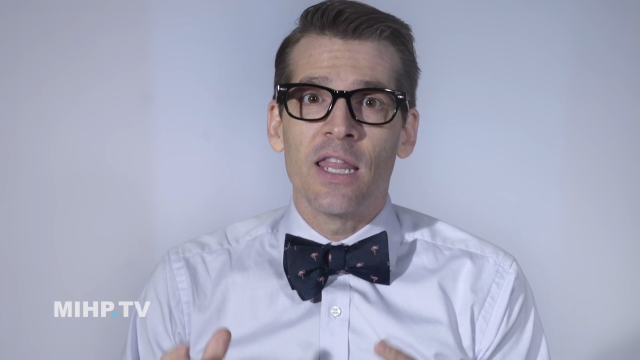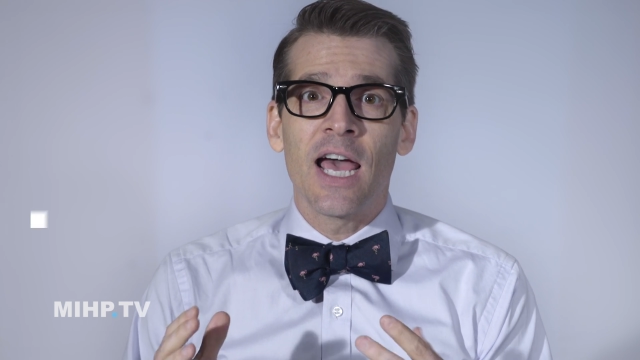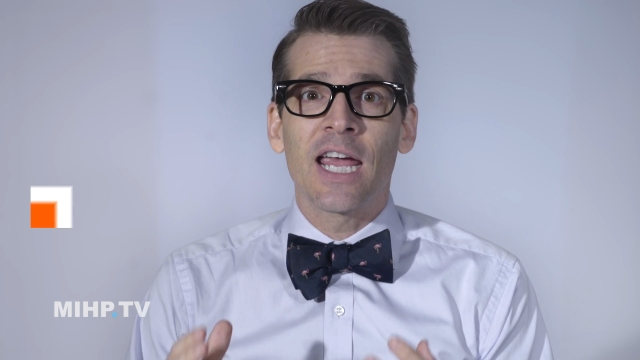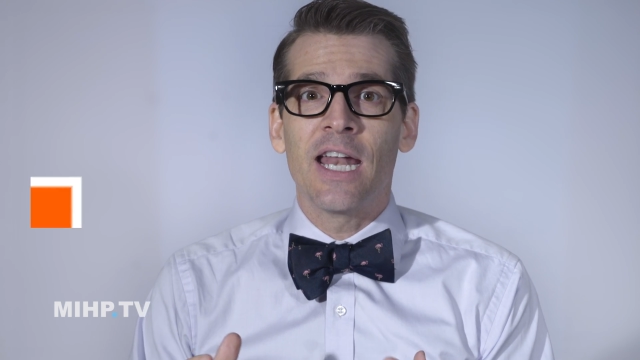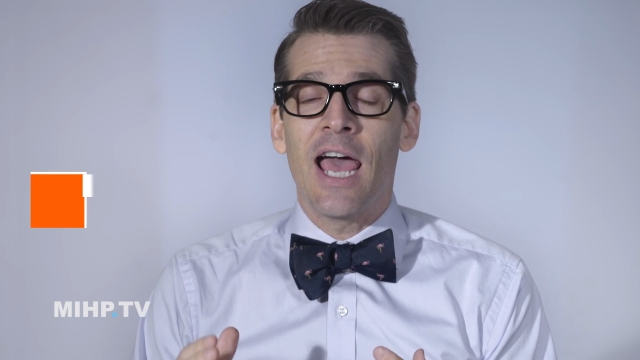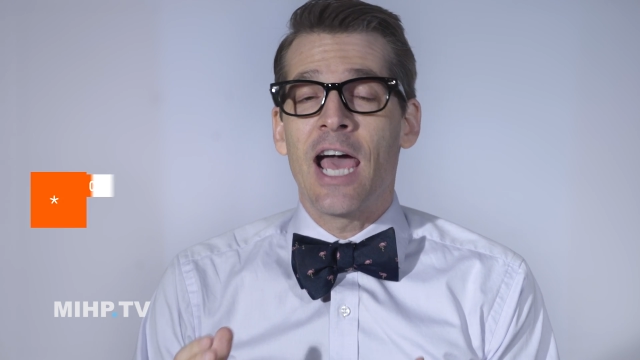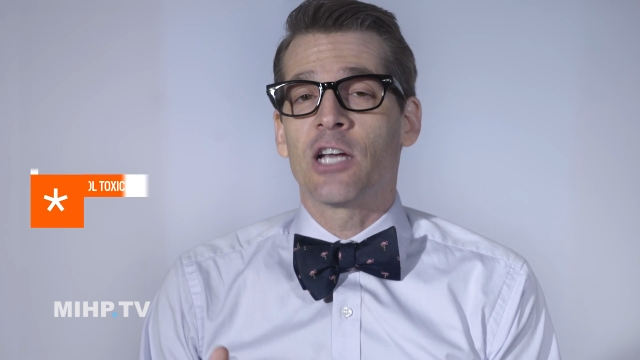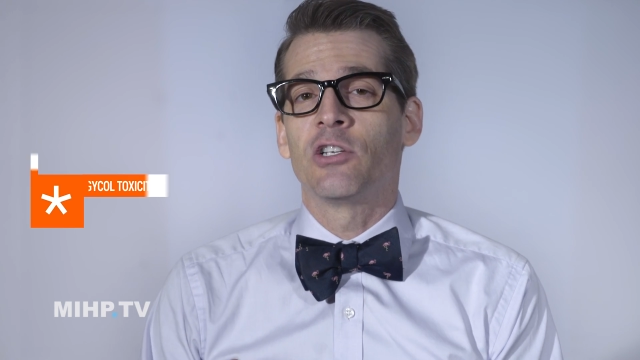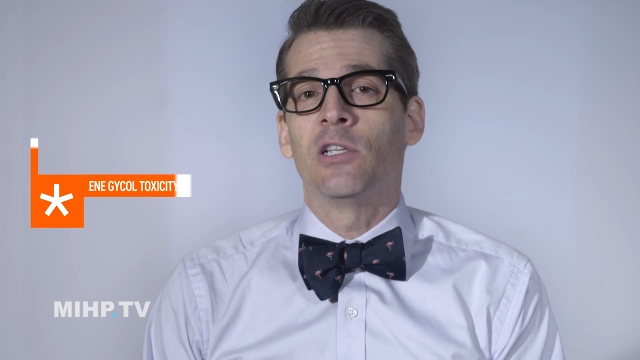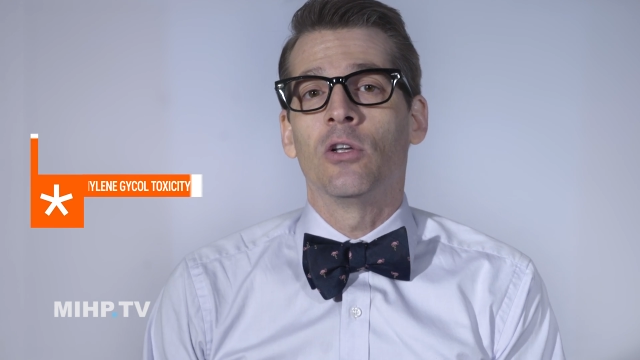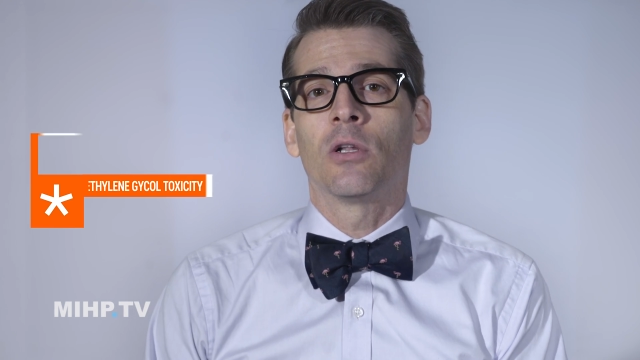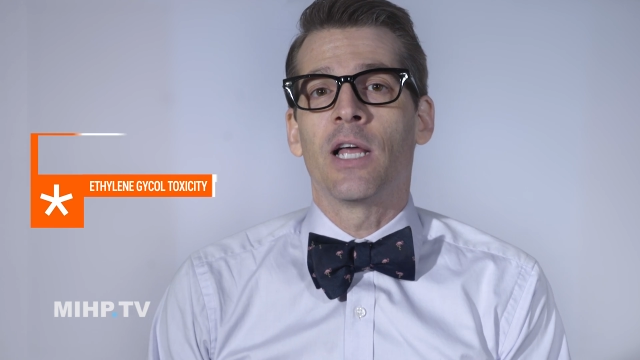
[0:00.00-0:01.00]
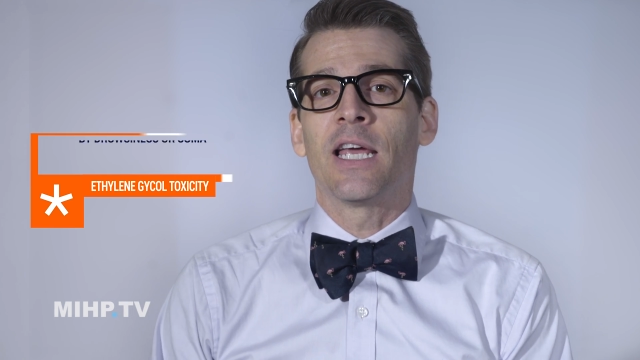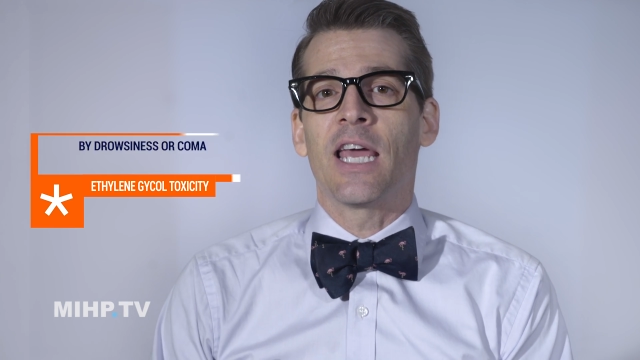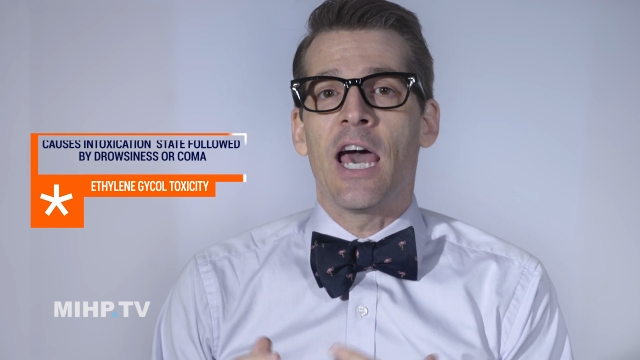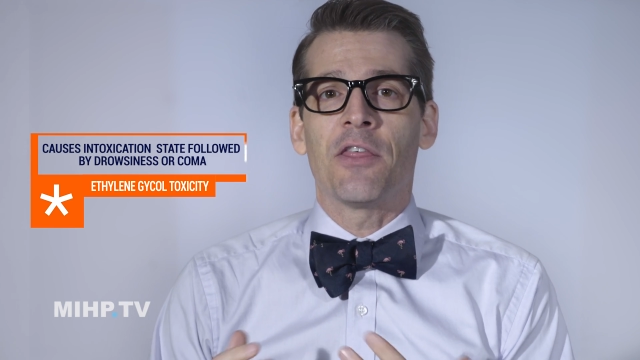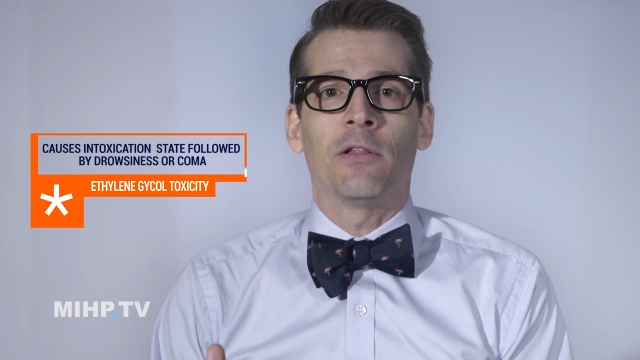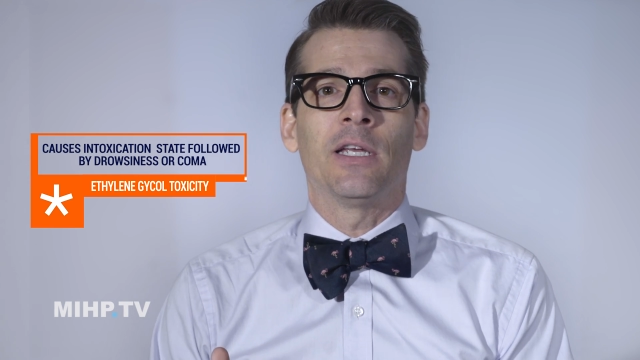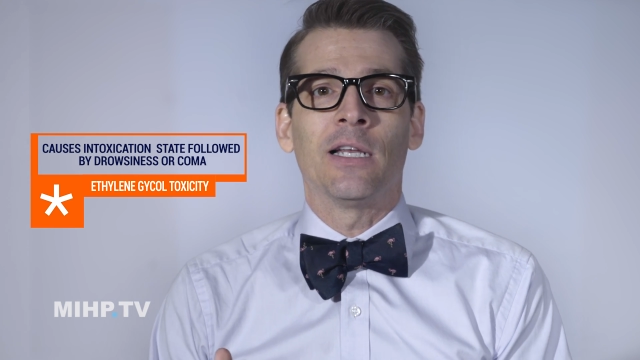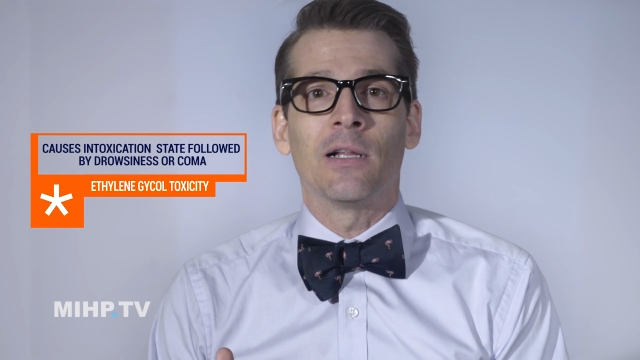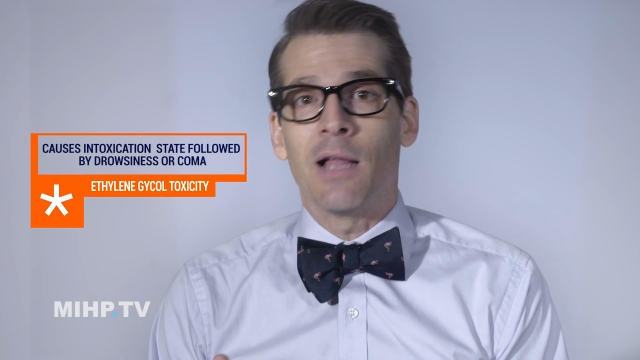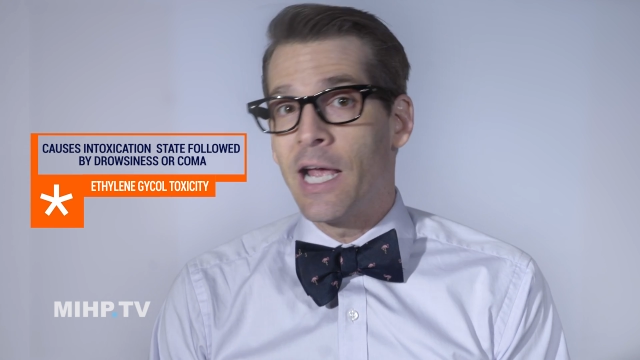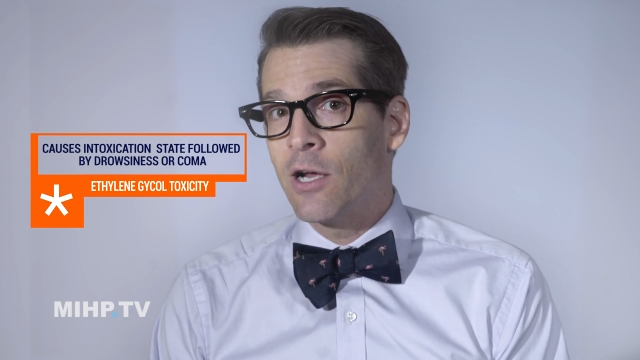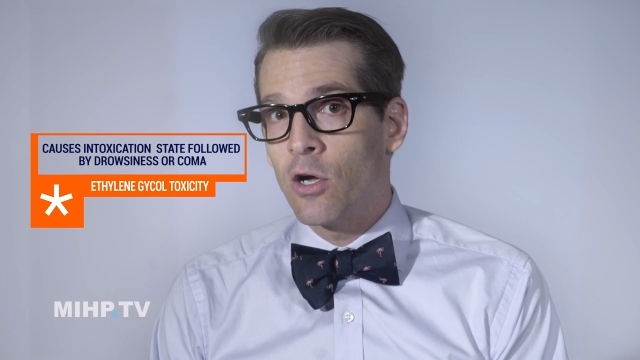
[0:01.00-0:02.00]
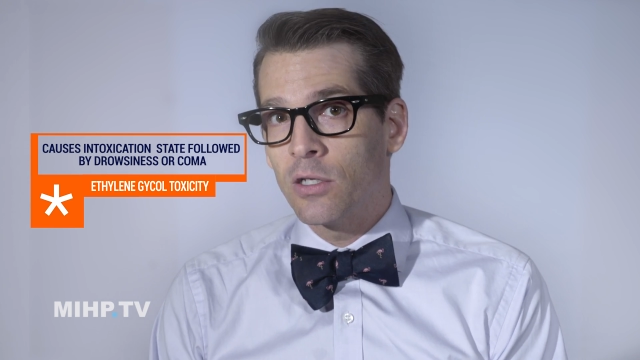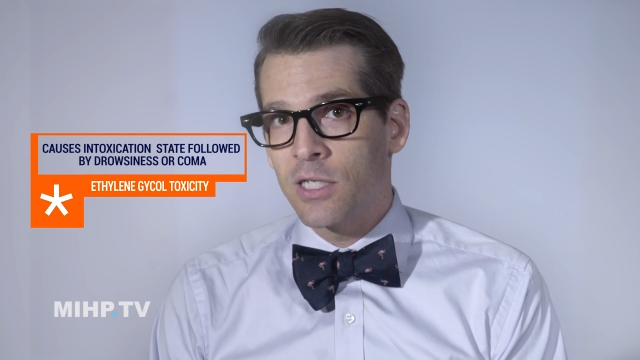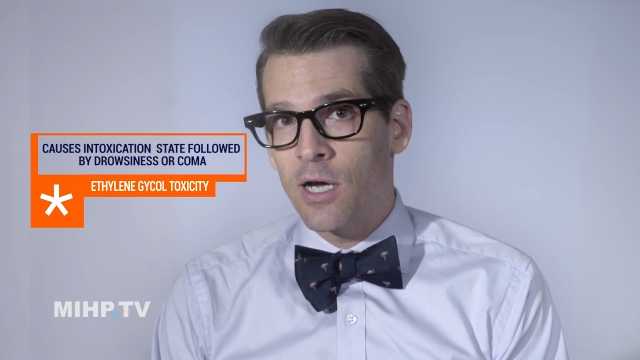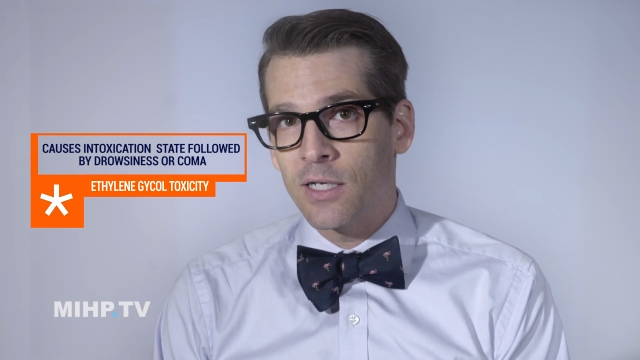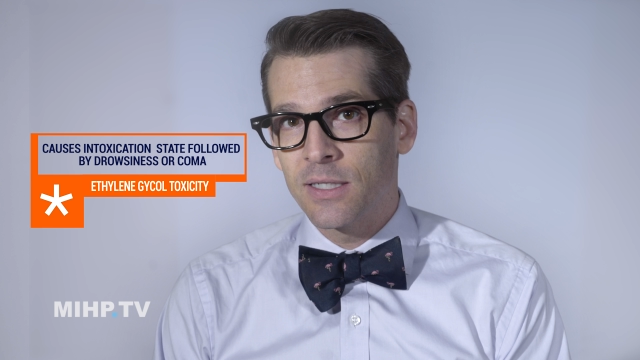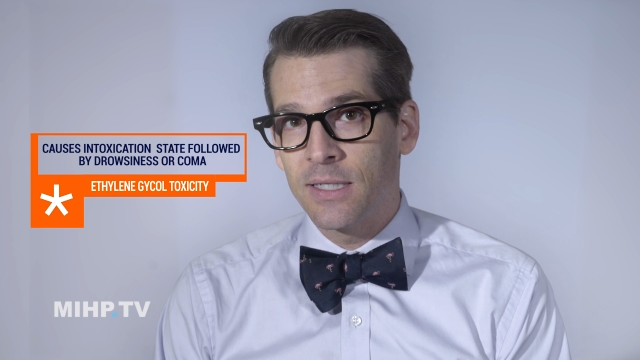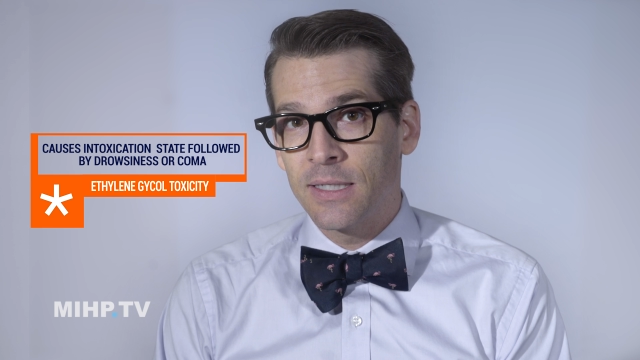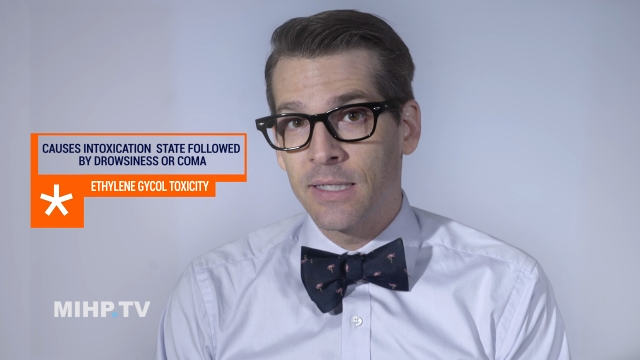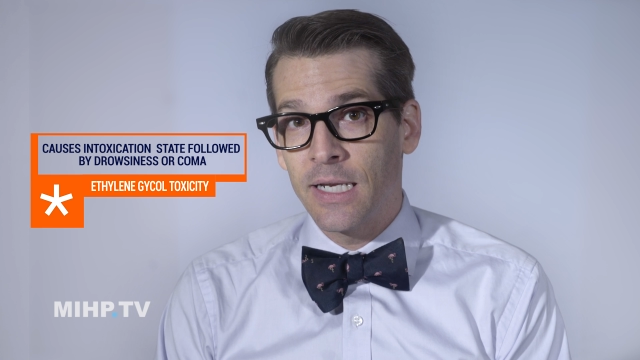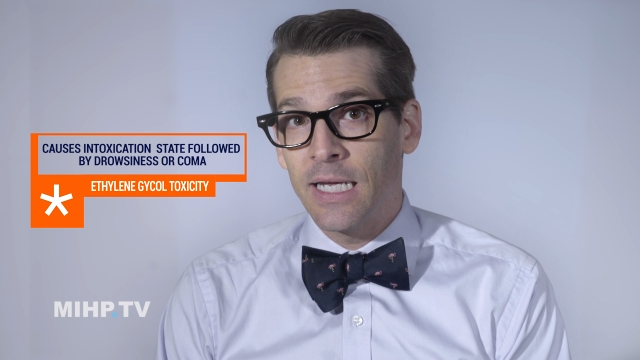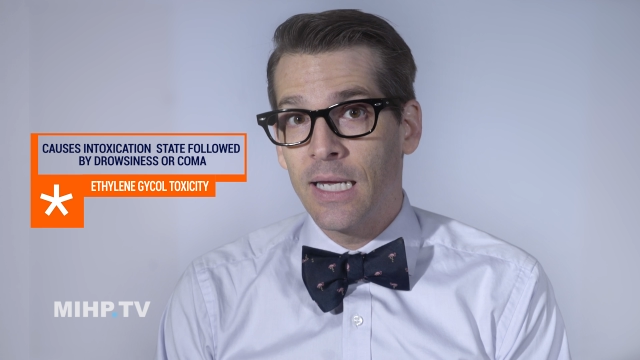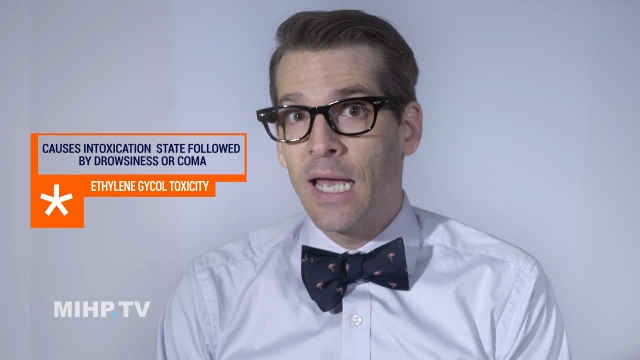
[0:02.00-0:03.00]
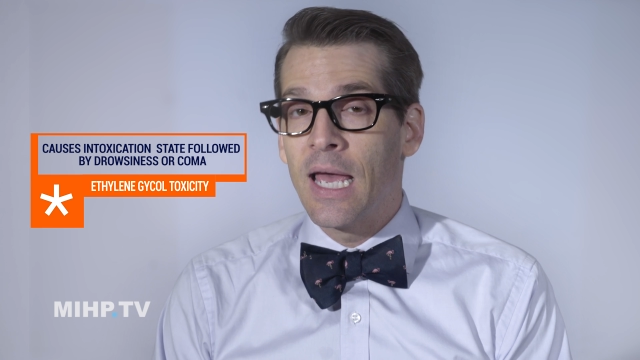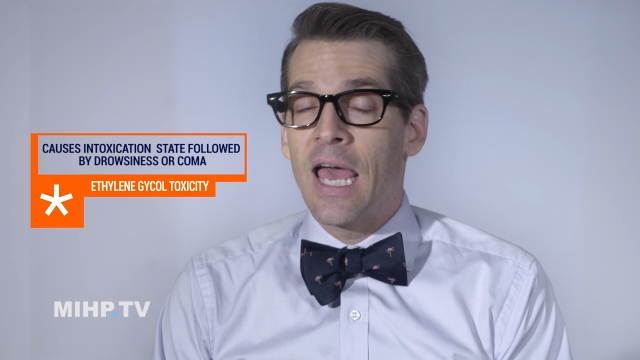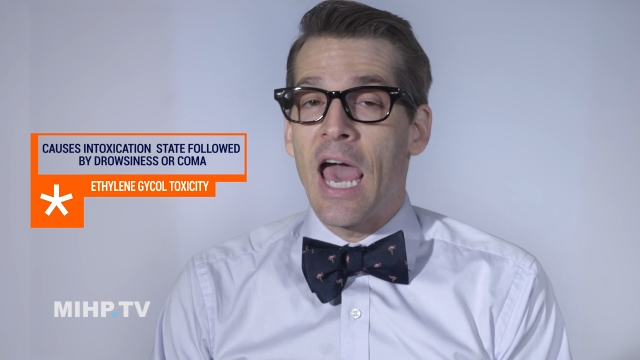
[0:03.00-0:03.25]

that can actually look like ethylene glycol toxicity.